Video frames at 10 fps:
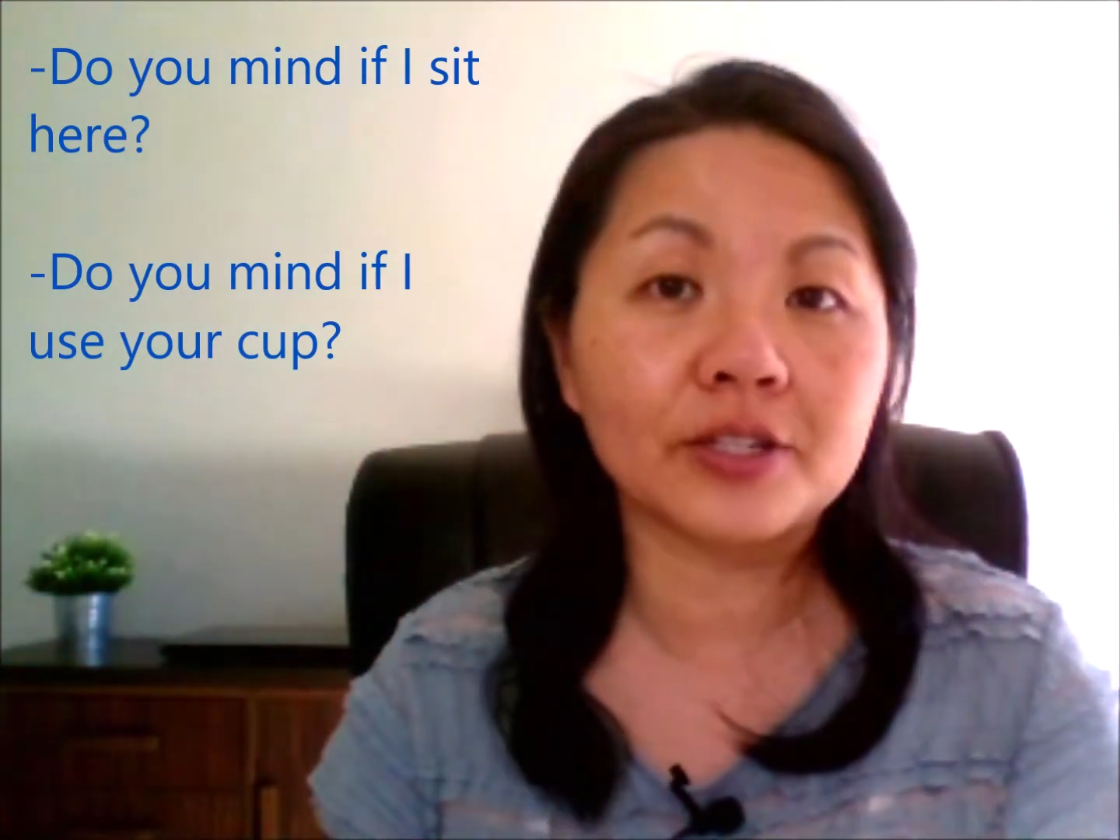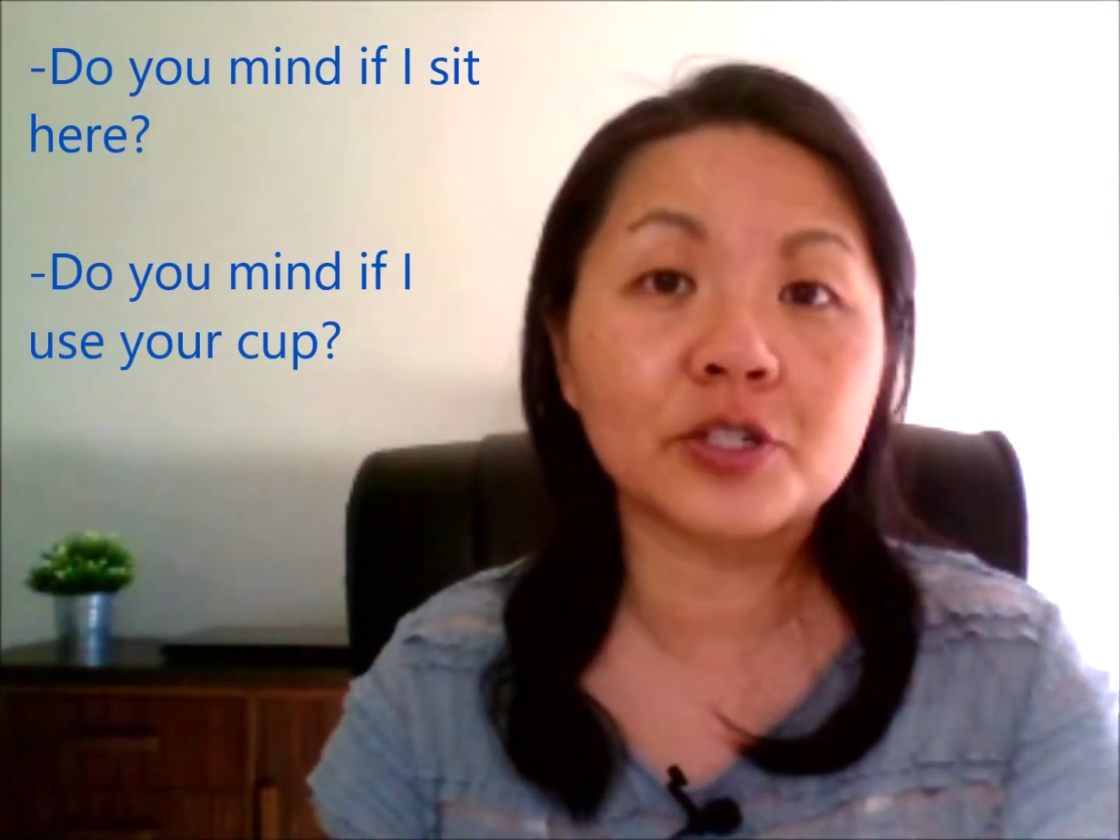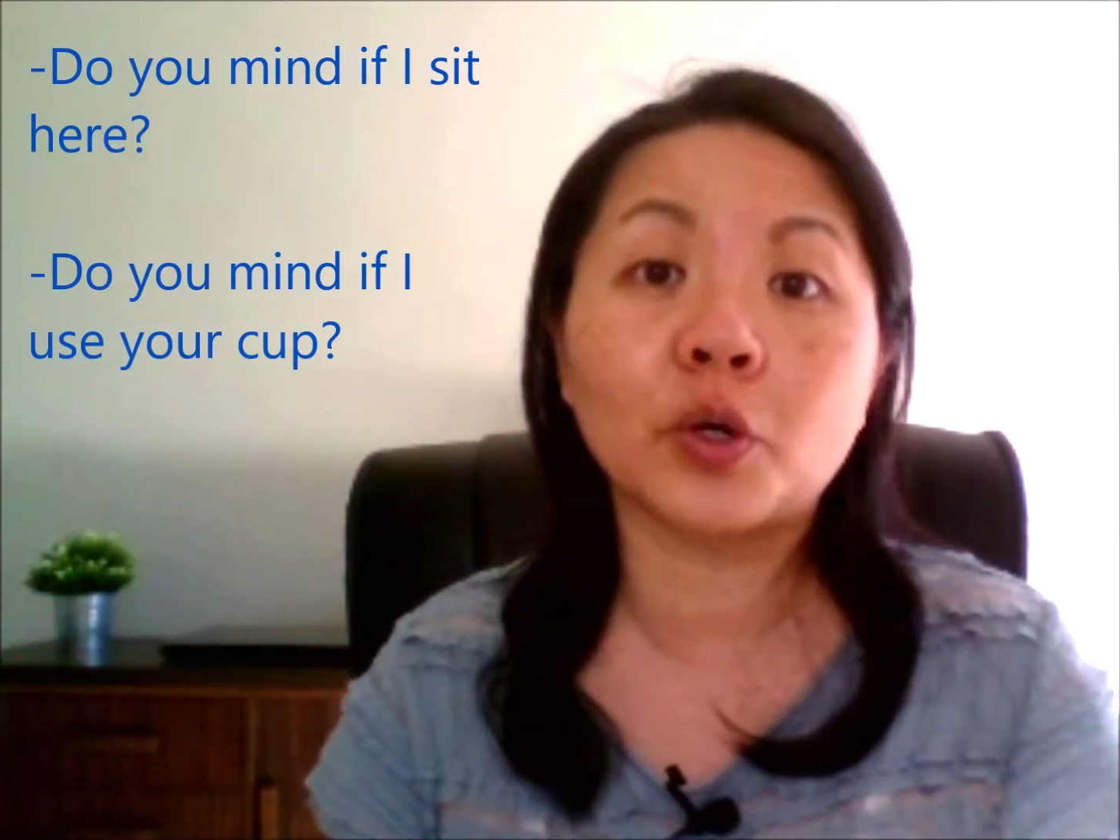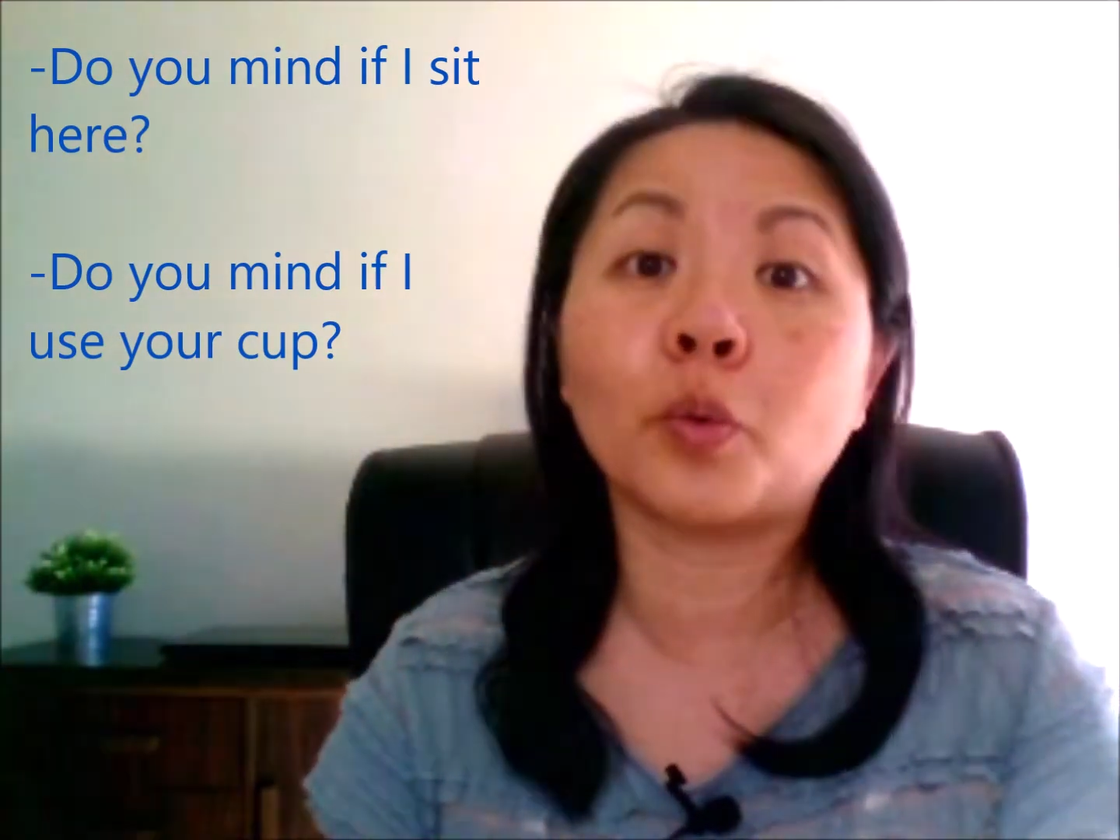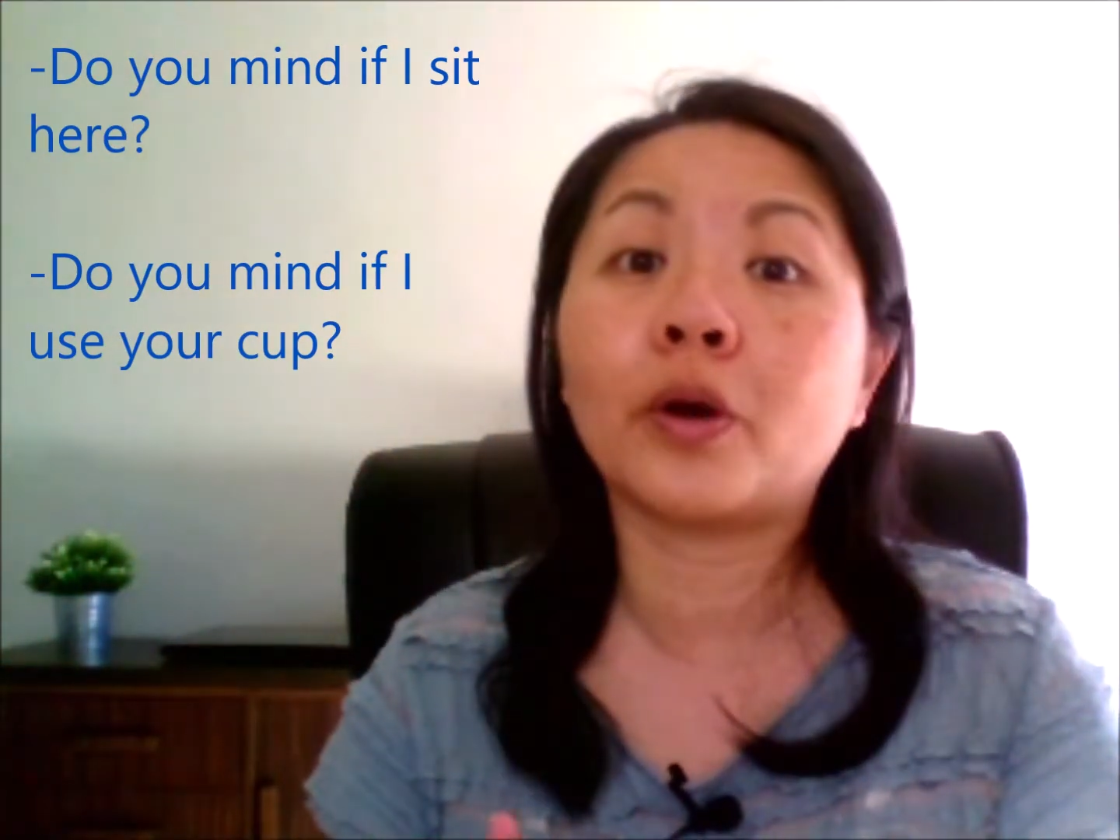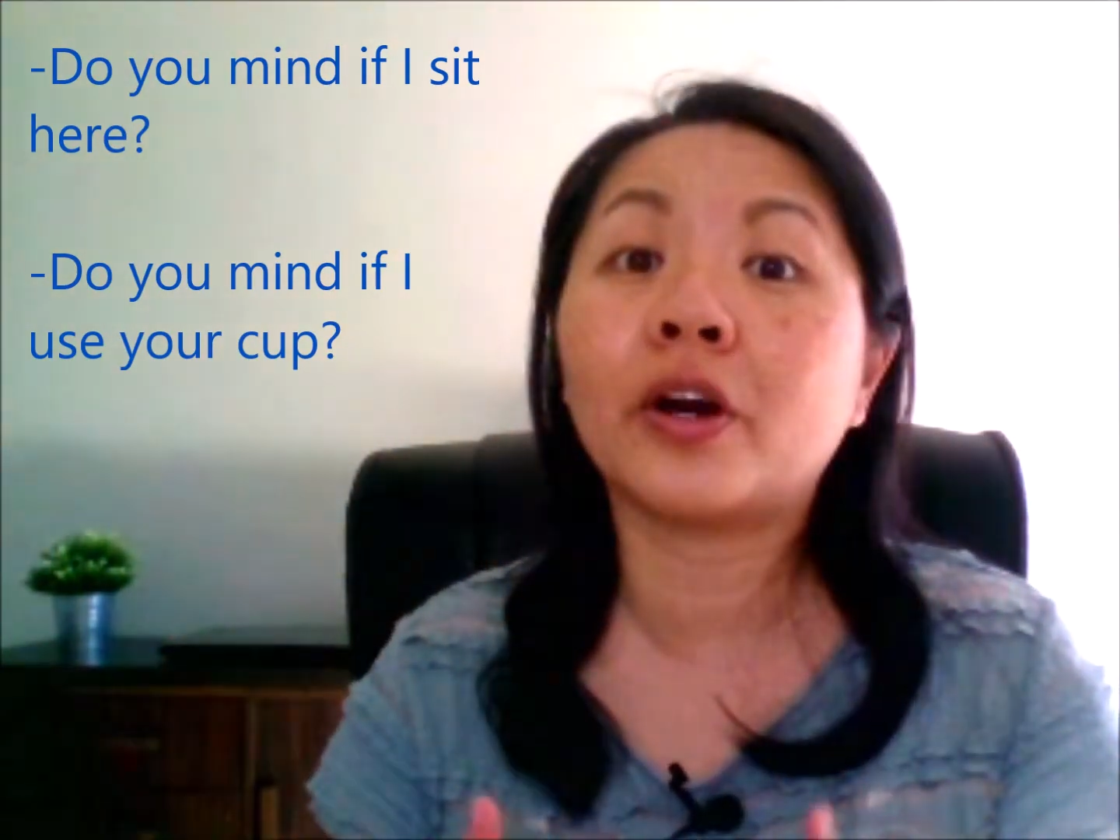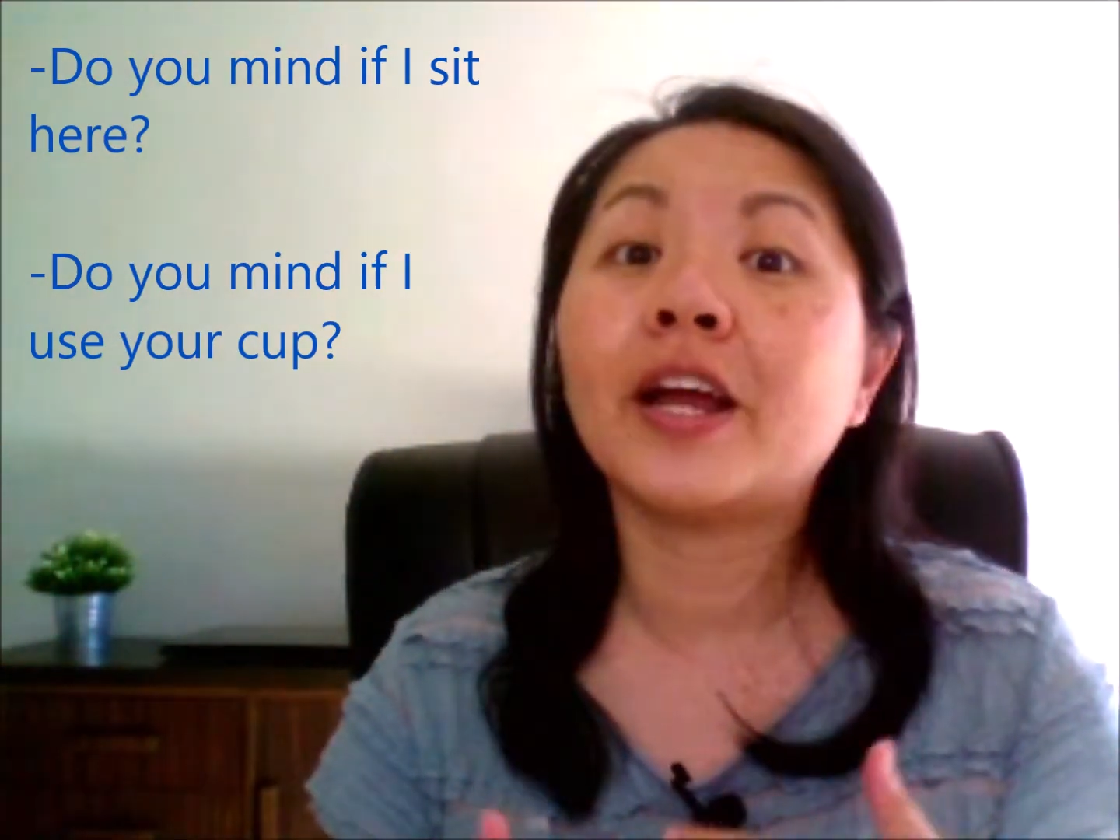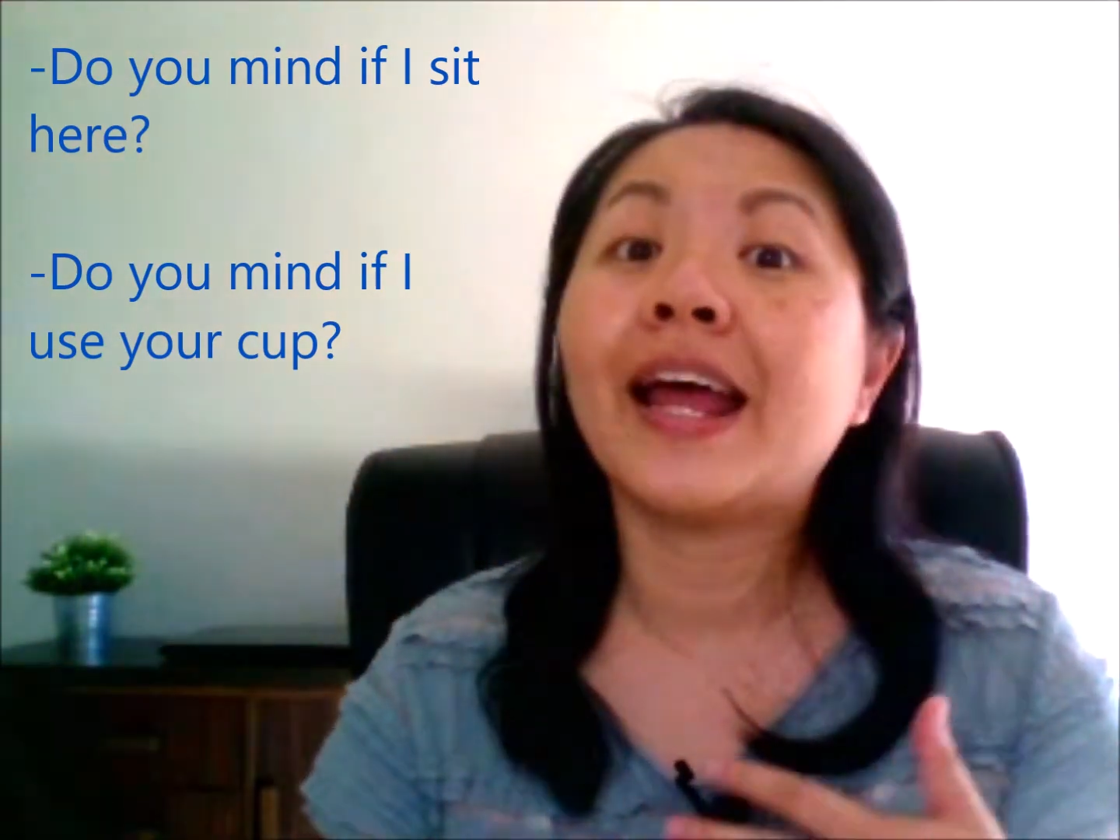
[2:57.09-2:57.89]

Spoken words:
So we're